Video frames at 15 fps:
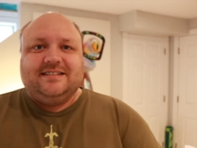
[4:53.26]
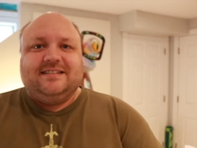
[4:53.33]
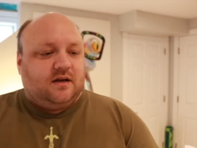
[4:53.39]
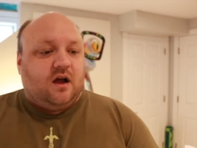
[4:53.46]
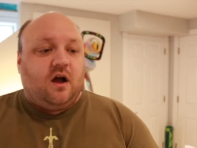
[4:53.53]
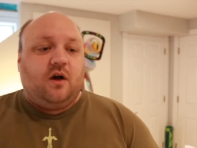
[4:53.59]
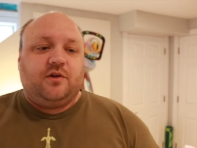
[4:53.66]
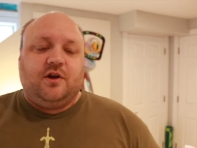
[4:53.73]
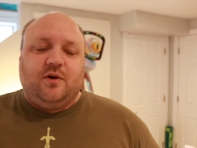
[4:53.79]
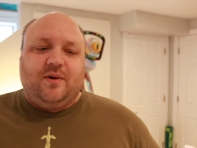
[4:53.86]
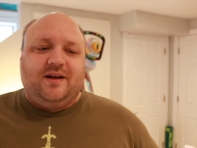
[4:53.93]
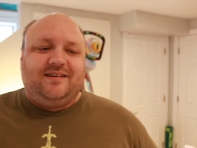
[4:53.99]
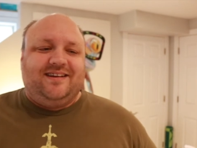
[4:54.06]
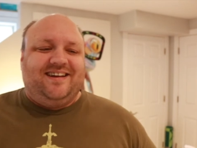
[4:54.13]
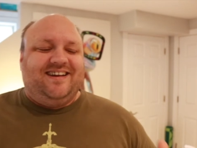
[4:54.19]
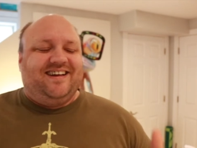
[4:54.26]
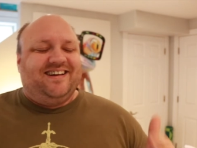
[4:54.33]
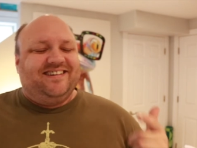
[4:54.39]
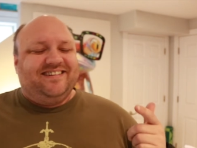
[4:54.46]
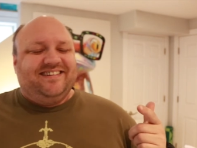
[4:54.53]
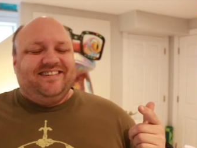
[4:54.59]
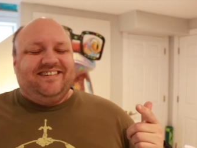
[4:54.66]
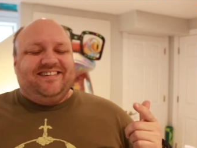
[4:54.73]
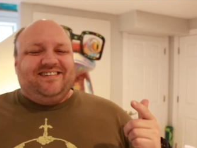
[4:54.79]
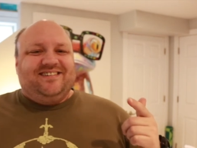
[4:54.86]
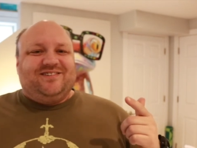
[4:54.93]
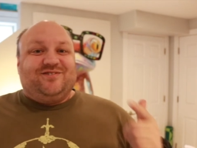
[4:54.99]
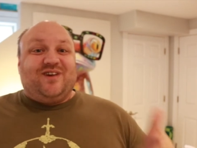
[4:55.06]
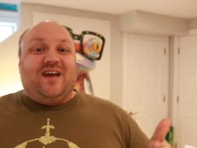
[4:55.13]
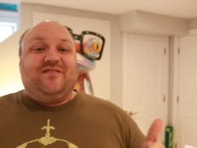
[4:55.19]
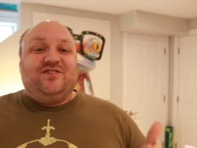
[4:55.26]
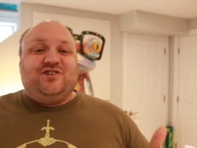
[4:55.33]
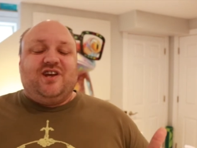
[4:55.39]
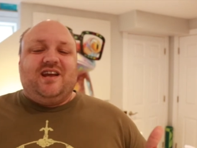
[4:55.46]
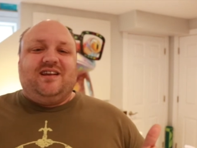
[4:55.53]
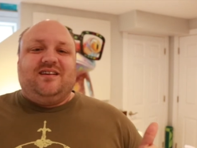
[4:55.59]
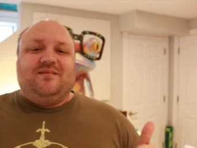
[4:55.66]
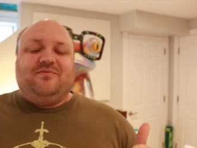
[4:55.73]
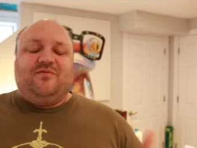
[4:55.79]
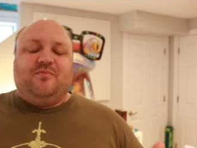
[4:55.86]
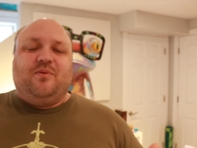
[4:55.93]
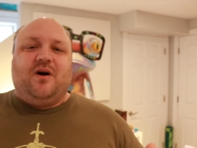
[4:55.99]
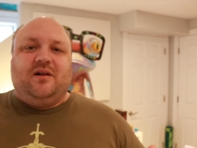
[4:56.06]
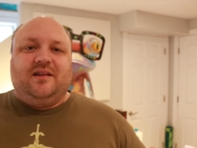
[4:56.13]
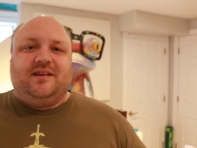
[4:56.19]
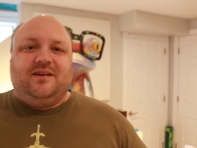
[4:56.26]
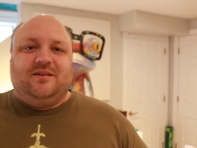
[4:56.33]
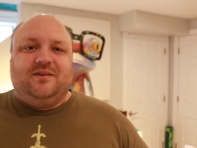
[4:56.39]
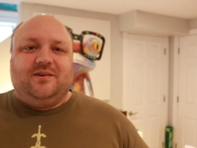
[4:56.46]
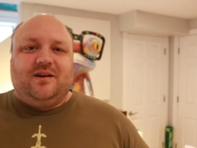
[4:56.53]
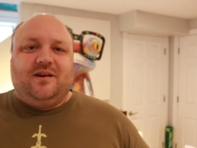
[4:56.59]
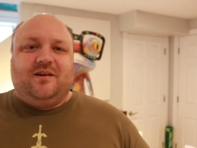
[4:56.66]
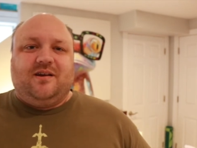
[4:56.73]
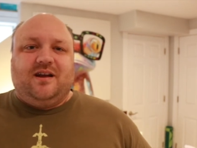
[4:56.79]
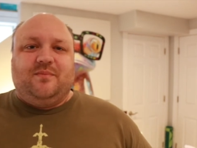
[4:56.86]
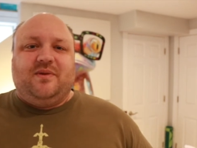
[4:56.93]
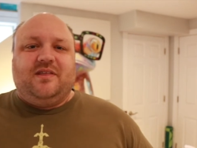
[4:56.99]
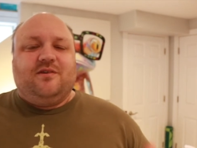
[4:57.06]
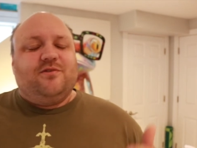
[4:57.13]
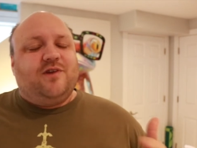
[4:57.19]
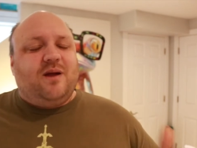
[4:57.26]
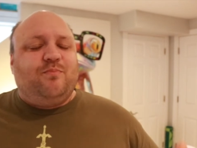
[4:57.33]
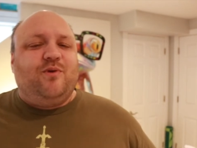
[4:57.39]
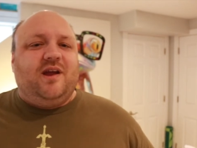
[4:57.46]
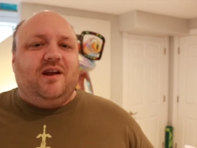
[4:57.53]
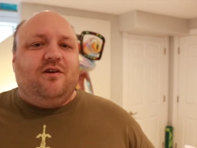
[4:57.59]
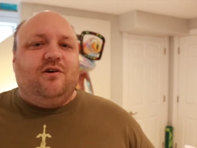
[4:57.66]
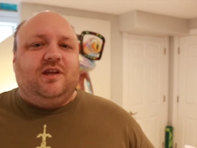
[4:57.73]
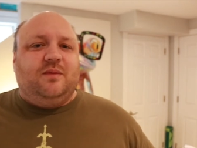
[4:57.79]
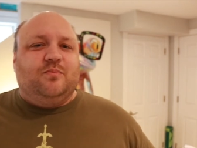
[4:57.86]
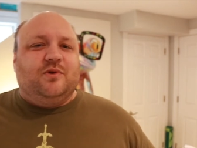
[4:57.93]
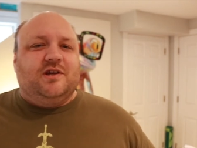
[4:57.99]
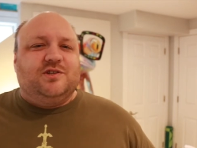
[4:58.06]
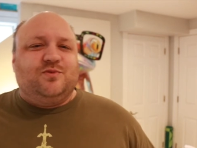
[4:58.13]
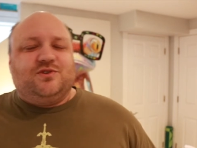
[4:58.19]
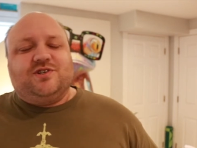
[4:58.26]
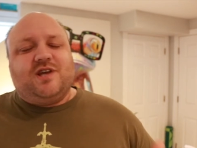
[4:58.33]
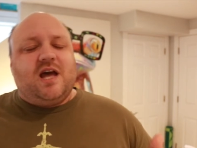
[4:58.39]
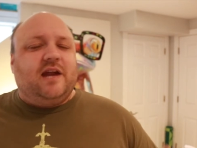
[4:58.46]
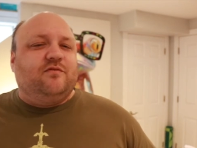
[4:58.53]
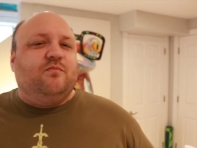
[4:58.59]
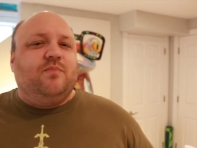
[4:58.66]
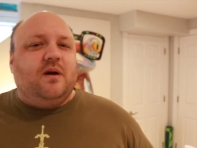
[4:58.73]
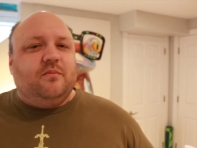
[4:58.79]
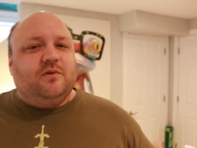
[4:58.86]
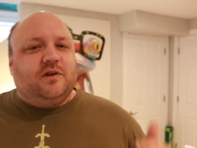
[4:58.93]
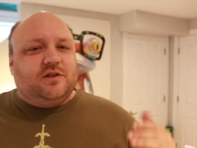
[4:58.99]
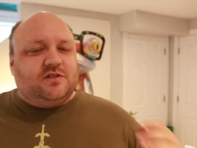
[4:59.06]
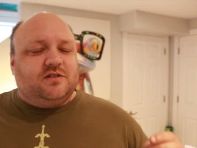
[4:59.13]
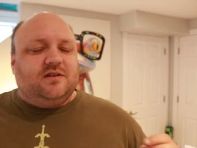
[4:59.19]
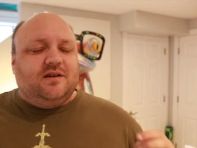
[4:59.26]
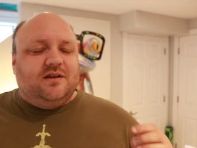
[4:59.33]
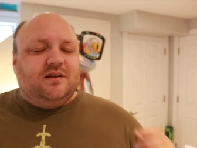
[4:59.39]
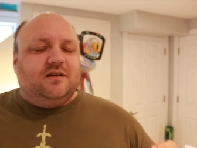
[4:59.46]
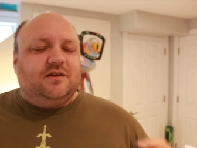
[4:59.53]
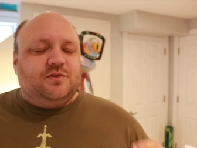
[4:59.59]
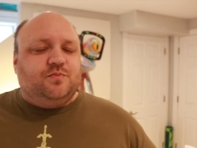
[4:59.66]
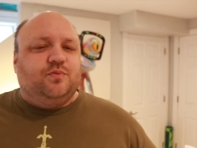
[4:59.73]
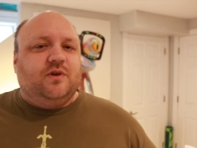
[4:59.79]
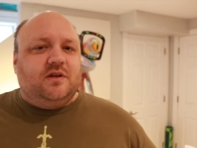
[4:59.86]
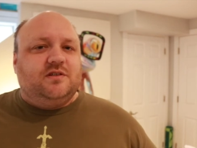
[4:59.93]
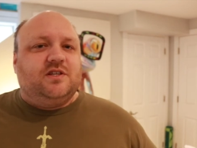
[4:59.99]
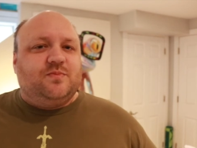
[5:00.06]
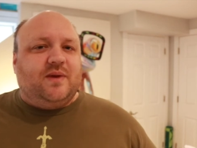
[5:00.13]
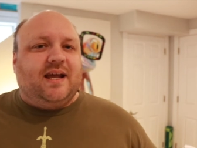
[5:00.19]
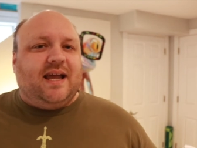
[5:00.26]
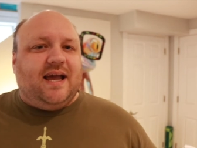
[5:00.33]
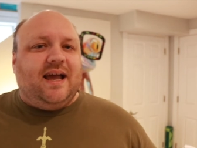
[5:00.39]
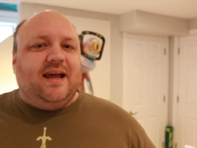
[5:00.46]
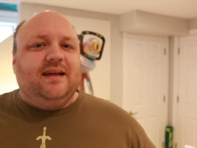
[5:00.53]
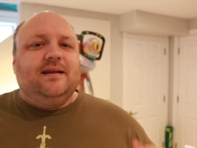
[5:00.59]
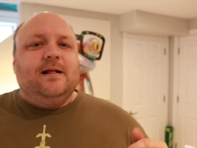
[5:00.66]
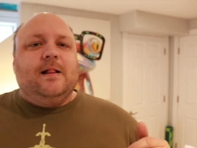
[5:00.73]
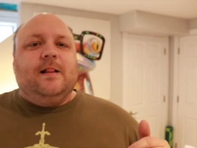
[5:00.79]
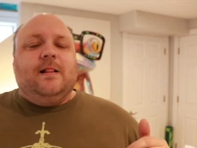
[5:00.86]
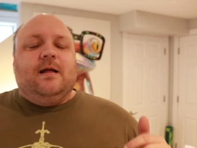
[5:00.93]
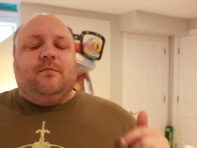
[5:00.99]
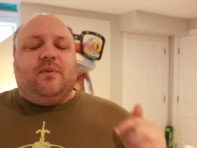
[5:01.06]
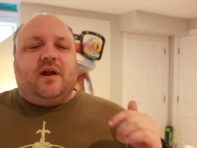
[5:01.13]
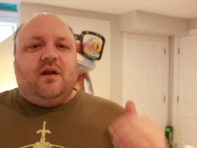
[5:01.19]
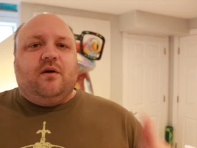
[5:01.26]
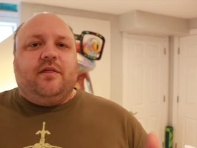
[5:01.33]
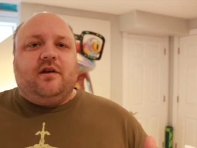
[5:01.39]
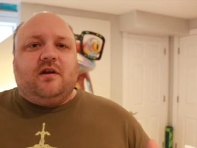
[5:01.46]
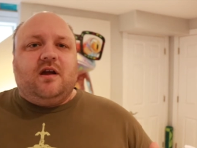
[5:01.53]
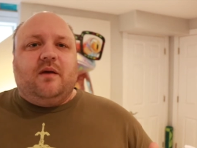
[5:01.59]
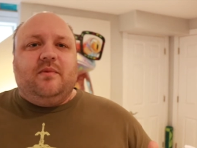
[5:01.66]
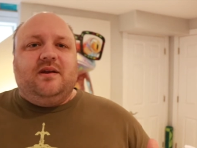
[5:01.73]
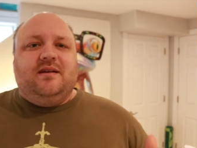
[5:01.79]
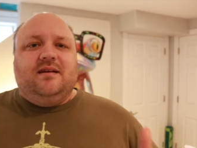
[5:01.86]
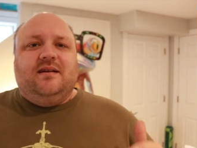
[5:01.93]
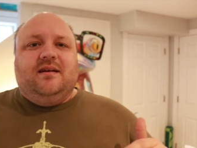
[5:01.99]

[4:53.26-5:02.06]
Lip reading: Oh, you know what? Trav and Jake from Polykiller are going to be there. They're not bringing Hokey Briz, which is kind of a bummer because Briz is my guy, but I know they're coming.